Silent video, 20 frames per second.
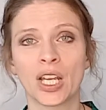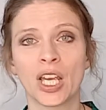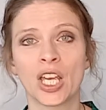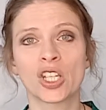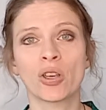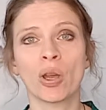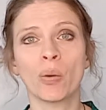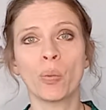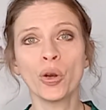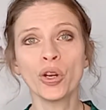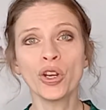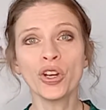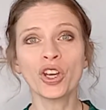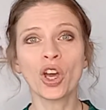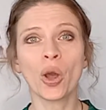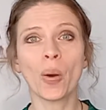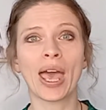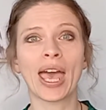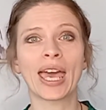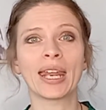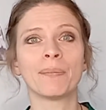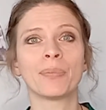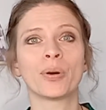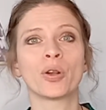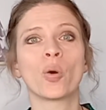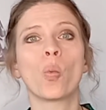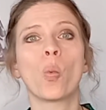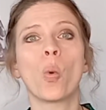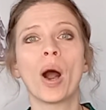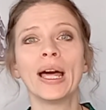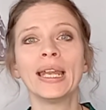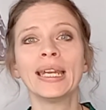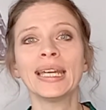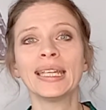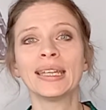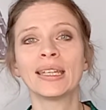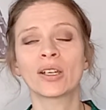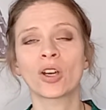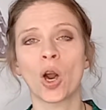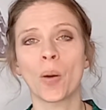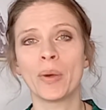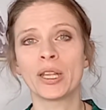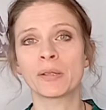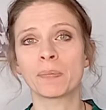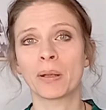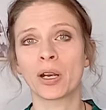So I want you to go ahead and put a 1 in the comments